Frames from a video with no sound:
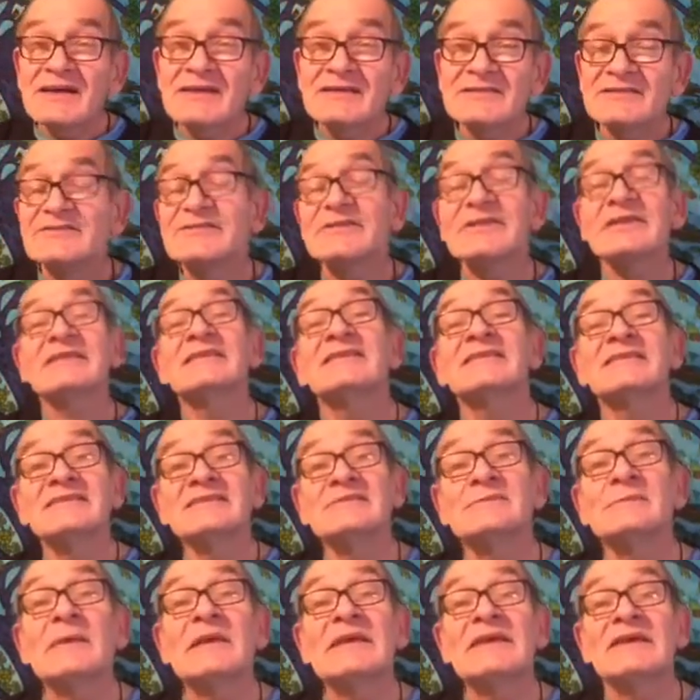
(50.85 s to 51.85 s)
Strictly
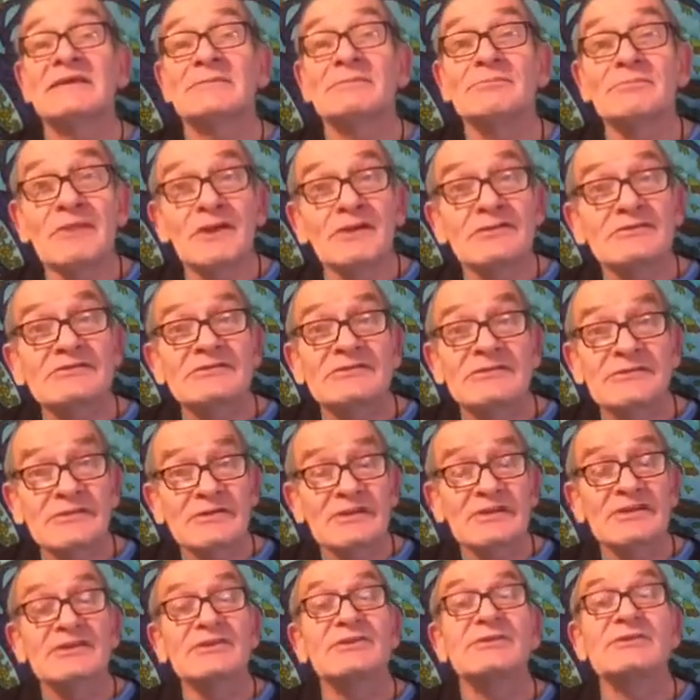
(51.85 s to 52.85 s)
speaking, most of
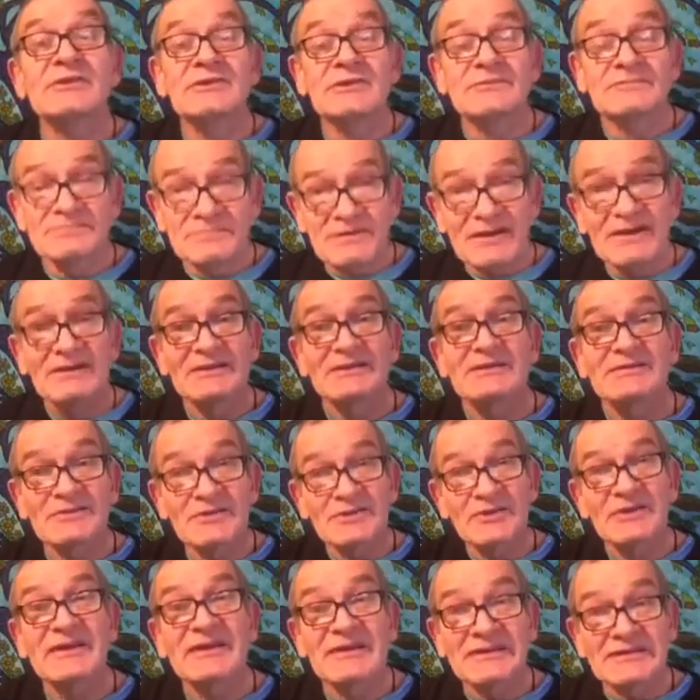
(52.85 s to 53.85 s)
the lunar kind of
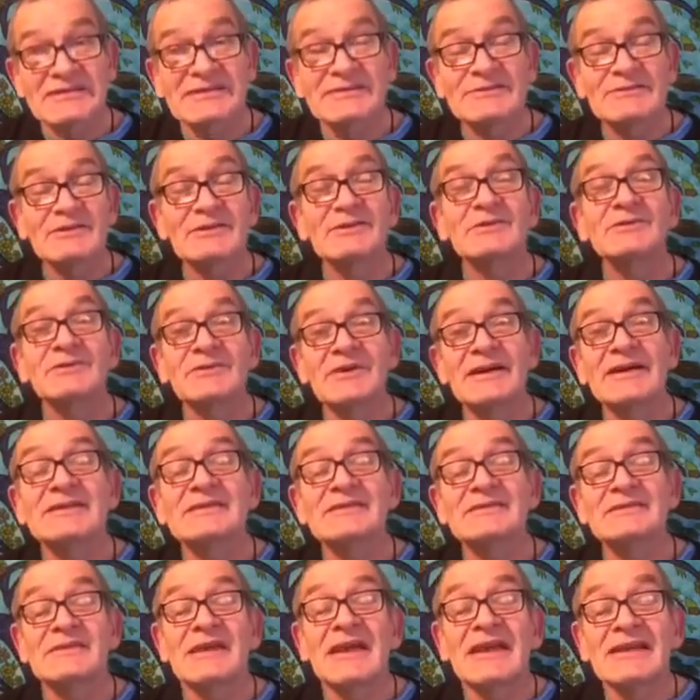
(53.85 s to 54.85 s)
creative lunar
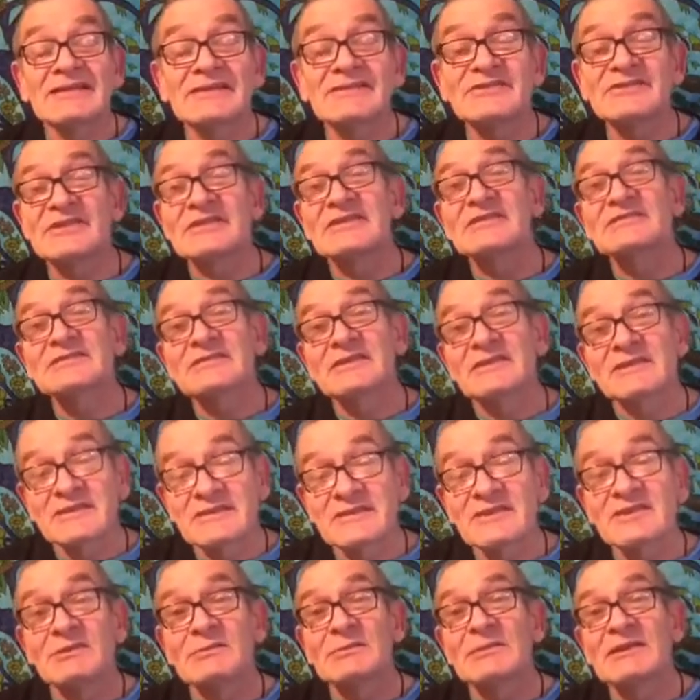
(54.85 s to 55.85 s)
energy is going to
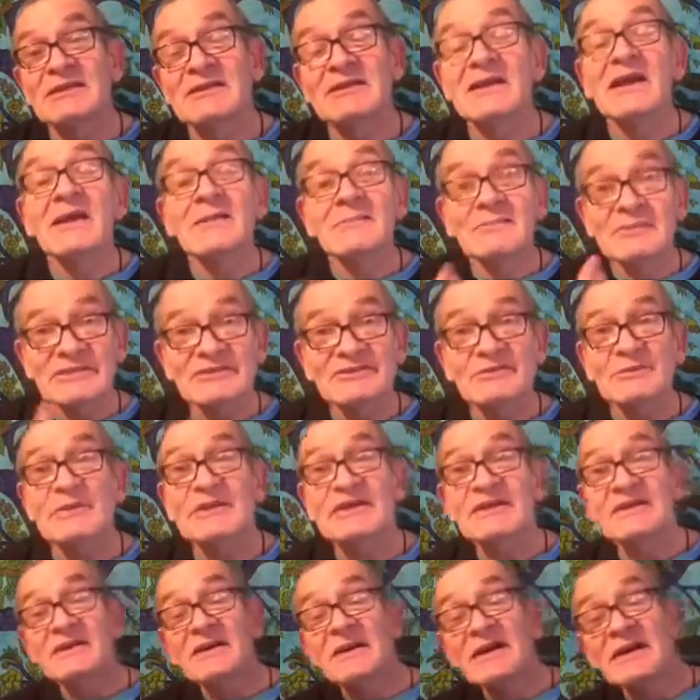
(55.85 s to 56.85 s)
come in
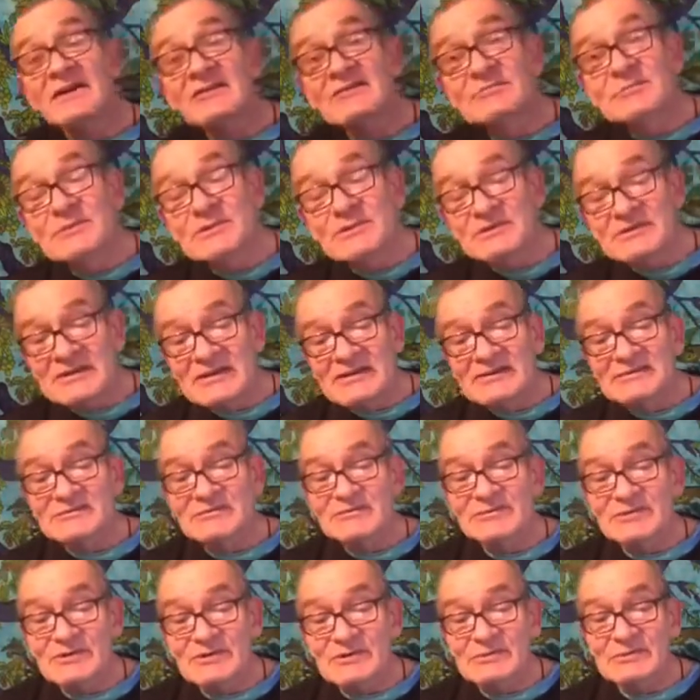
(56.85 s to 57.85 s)
between half moon and
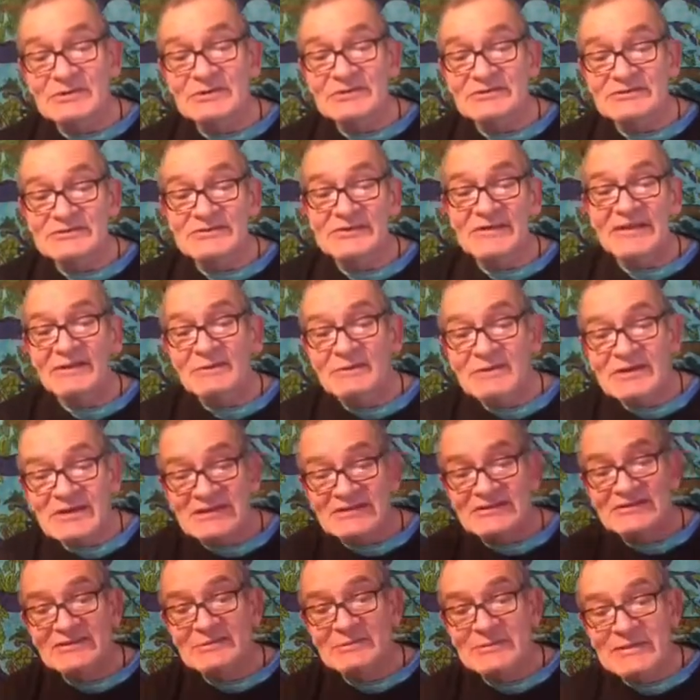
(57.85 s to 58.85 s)
full moon. So that would
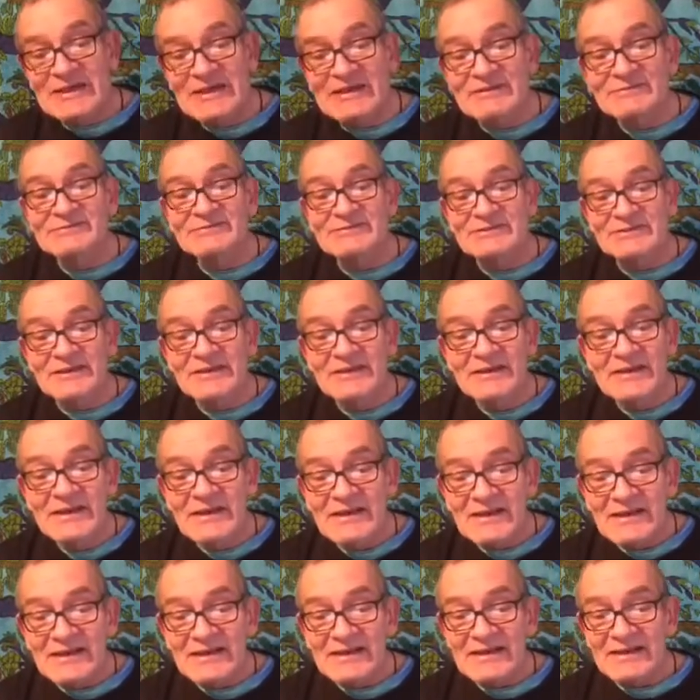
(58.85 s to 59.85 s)
actually be after,
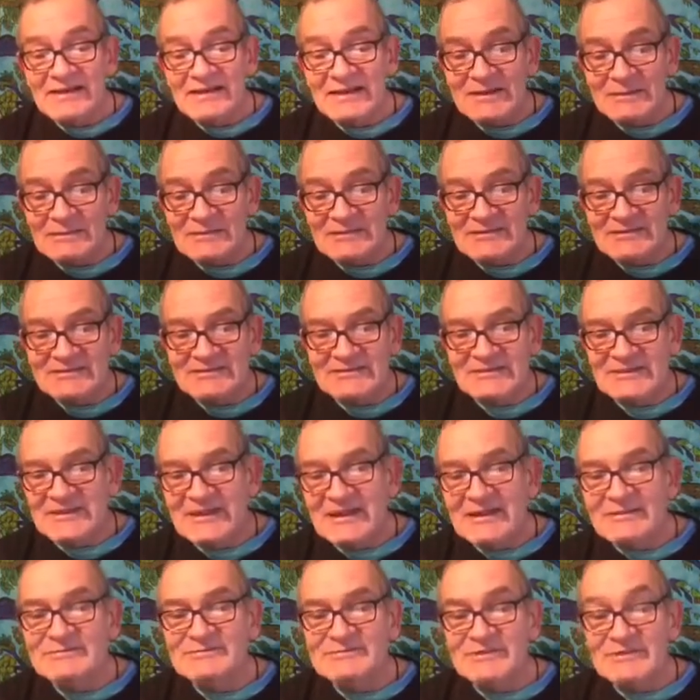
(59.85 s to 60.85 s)

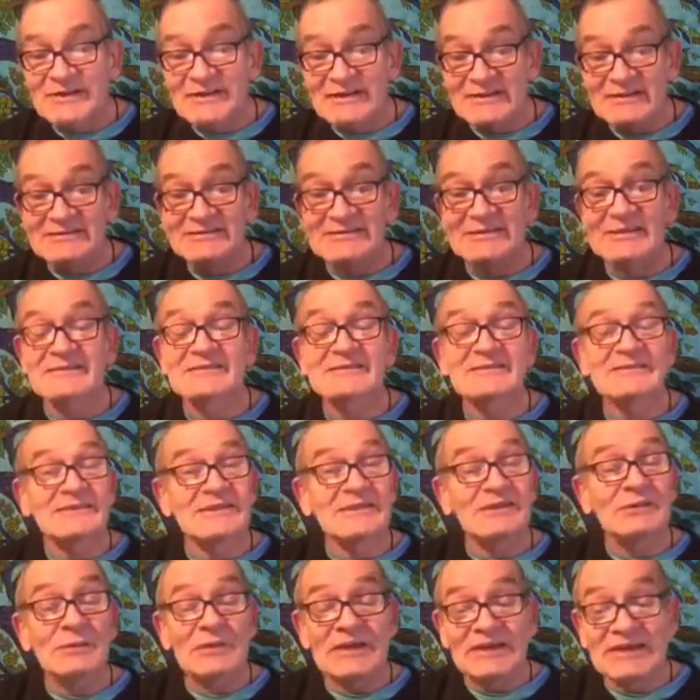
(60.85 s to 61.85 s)
after next
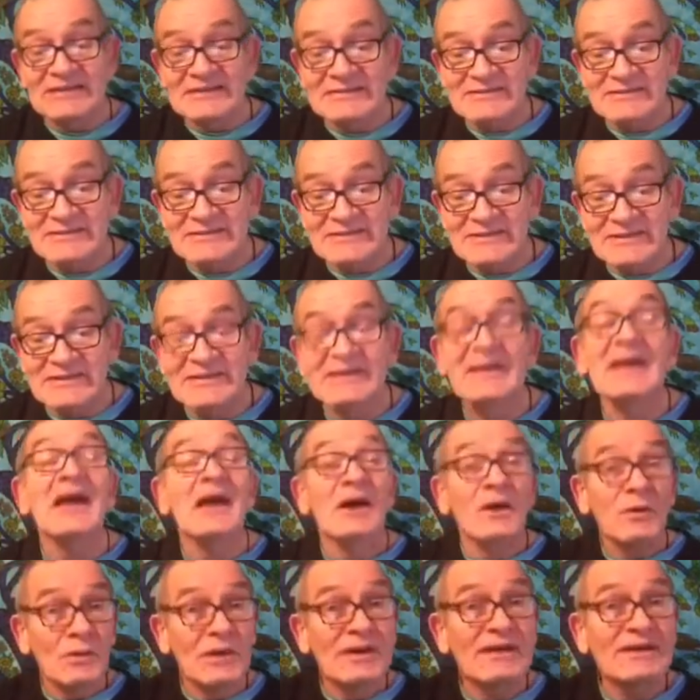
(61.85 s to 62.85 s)
Saturday, a week today,
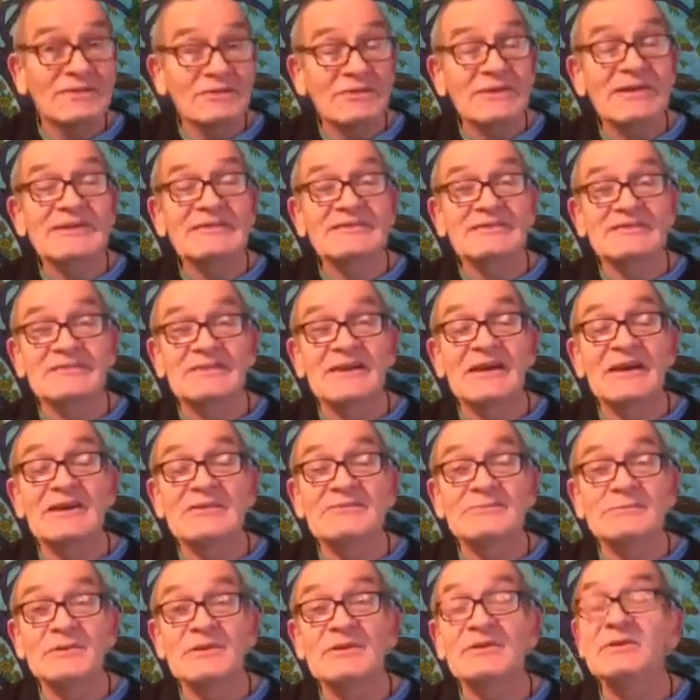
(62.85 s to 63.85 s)
when it reaches
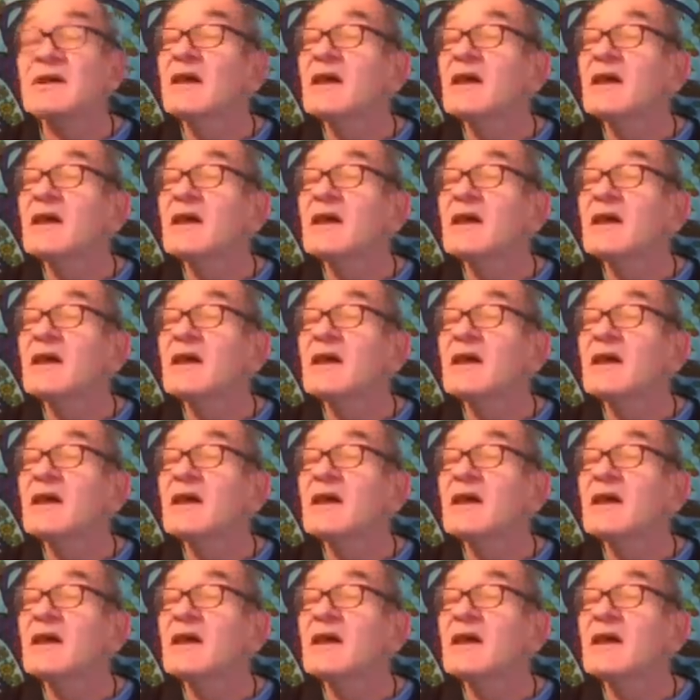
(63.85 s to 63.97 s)
half moon.